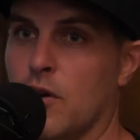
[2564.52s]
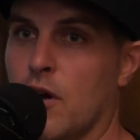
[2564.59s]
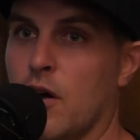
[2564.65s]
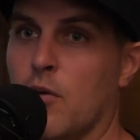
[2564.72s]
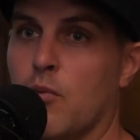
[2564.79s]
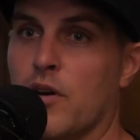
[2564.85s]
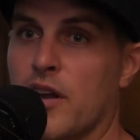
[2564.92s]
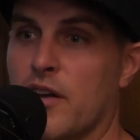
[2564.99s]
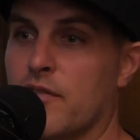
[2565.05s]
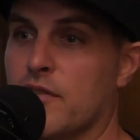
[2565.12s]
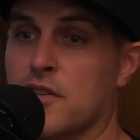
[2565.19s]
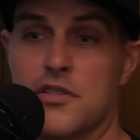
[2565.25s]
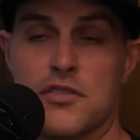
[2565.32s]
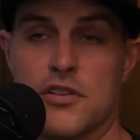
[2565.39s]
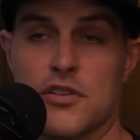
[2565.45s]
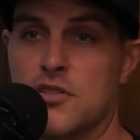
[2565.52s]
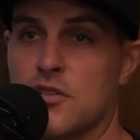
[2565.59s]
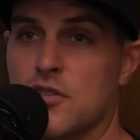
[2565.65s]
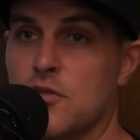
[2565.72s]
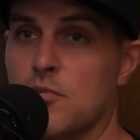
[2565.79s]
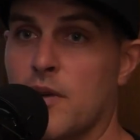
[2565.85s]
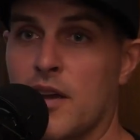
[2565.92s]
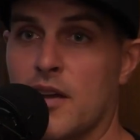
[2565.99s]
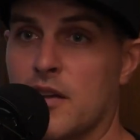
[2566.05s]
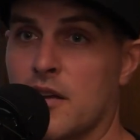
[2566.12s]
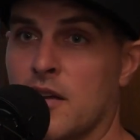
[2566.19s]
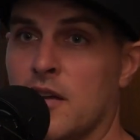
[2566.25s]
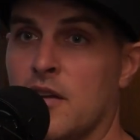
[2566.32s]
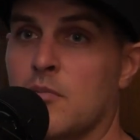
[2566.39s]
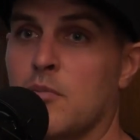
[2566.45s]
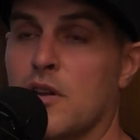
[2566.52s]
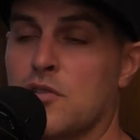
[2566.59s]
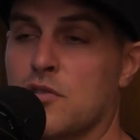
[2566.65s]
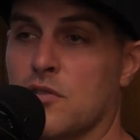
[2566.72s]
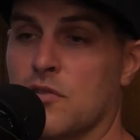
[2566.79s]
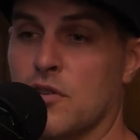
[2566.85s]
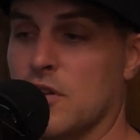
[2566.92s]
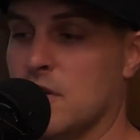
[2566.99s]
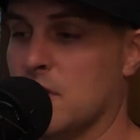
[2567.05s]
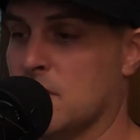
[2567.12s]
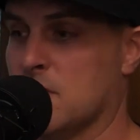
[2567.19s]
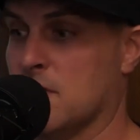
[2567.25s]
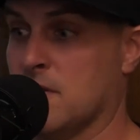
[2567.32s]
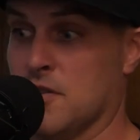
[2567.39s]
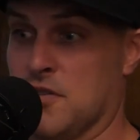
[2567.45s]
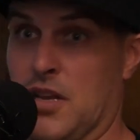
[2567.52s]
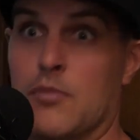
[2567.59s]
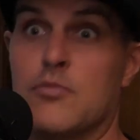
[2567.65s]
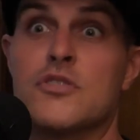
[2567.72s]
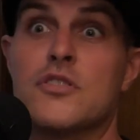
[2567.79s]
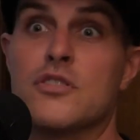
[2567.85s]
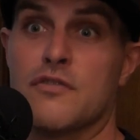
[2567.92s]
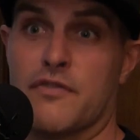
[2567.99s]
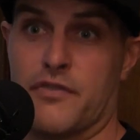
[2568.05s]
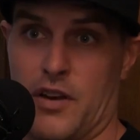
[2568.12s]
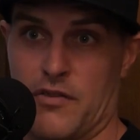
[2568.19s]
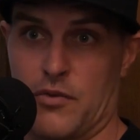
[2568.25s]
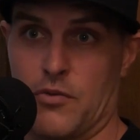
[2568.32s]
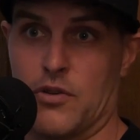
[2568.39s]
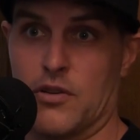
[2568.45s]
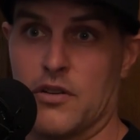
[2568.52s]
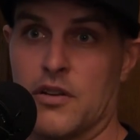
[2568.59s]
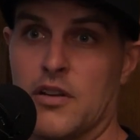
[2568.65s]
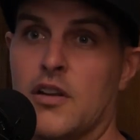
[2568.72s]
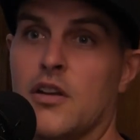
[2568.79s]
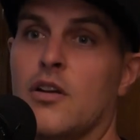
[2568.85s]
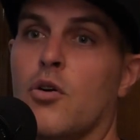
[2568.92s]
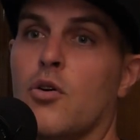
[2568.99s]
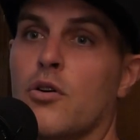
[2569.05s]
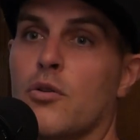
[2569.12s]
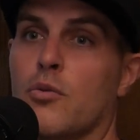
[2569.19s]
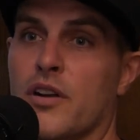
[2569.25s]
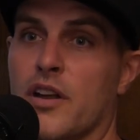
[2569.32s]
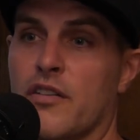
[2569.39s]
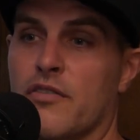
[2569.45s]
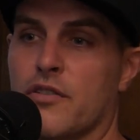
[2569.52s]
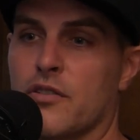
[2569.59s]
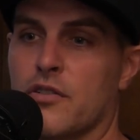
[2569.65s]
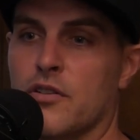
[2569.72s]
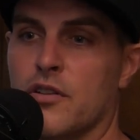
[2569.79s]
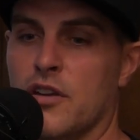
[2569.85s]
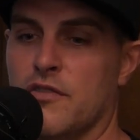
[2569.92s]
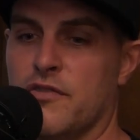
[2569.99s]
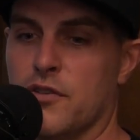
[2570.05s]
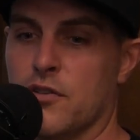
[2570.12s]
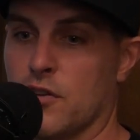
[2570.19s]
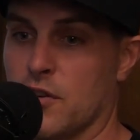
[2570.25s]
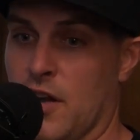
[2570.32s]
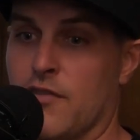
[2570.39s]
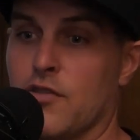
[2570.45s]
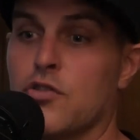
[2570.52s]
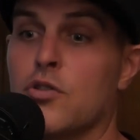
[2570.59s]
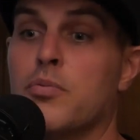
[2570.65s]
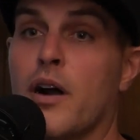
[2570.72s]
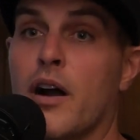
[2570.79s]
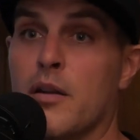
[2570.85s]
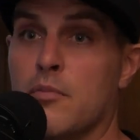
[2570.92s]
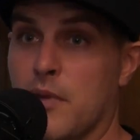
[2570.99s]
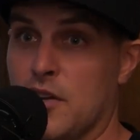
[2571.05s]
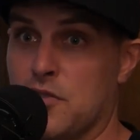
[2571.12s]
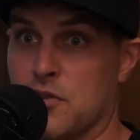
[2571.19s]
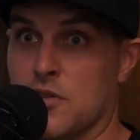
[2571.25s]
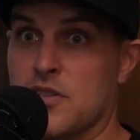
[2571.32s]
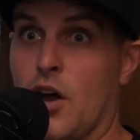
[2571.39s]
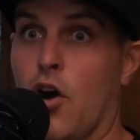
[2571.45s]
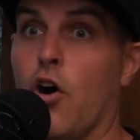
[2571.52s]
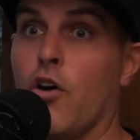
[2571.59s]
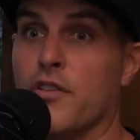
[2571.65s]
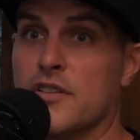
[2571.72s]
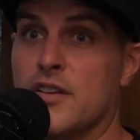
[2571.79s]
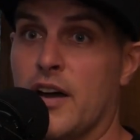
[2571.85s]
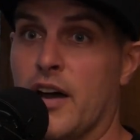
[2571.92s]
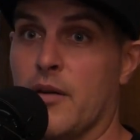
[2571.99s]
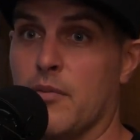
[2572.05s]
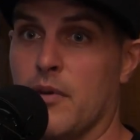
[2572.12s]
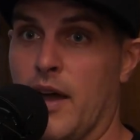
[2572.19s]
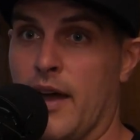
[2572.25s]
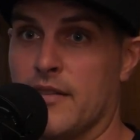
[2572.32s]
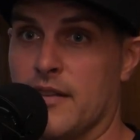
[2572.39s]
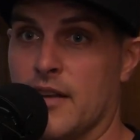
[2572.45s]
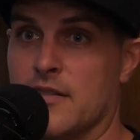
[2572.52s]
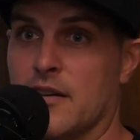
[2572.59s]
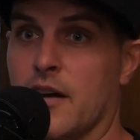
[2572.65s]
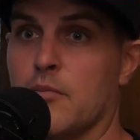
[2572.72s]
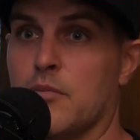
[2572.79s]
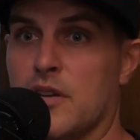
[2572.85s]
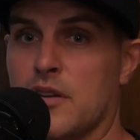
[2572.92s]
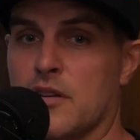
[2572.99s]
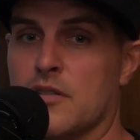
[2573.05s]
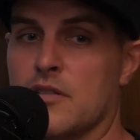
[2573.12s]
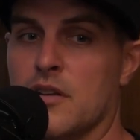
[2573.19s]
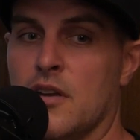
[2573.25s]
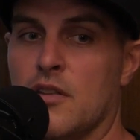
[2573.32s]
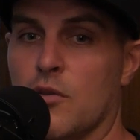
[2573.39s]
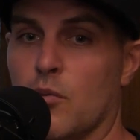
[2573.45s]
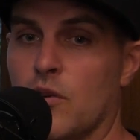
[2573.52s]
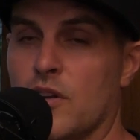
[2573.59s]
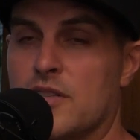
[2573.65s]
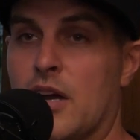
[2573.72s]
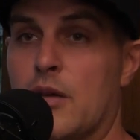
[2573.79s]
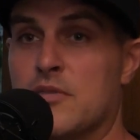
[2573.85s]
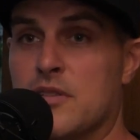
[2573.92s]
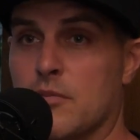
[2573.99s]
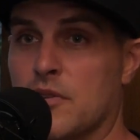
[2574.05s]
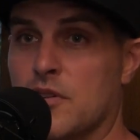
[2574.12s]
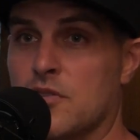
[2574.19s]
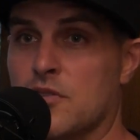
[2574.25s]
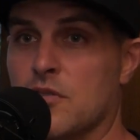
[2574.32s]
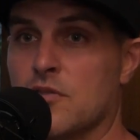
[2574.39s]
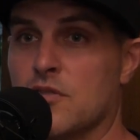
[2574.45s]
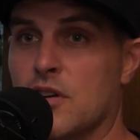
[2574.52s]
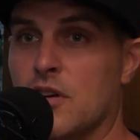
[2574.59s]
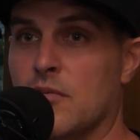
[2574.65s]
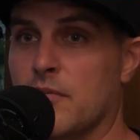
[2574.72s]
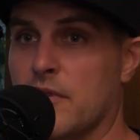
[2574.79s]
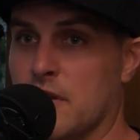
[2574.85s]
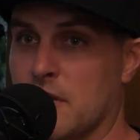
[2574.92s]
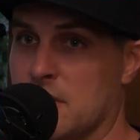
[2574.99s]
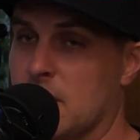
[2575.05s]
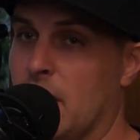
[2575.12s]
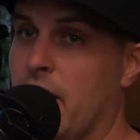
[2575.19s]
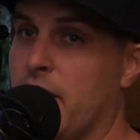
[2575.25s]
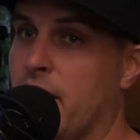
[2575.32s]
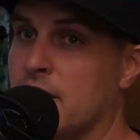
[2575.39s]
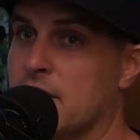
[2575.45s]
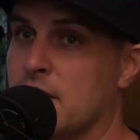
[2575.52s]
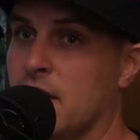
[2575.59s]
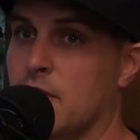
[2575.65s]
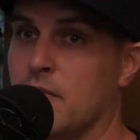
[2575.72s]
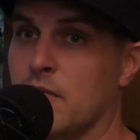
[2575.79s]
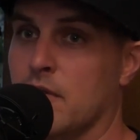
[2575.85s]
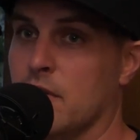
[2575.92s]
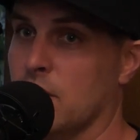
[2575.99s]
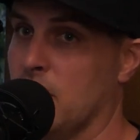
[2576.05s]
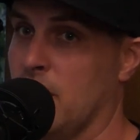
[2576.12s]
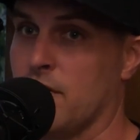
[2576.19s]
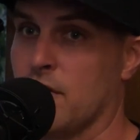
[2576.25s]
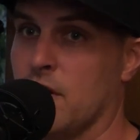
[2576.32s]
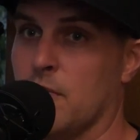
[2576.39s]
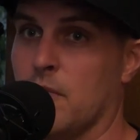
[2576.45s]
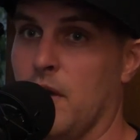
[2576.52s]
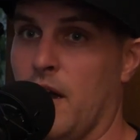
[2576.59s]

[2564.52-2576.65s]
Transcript: Whatever decision you make sure that it's the same decision for everyone, or whatever. If you're going to have a group ride, make sure it's all the time at that time, because the one time somebody shows up that it's not that time, they'll never come back.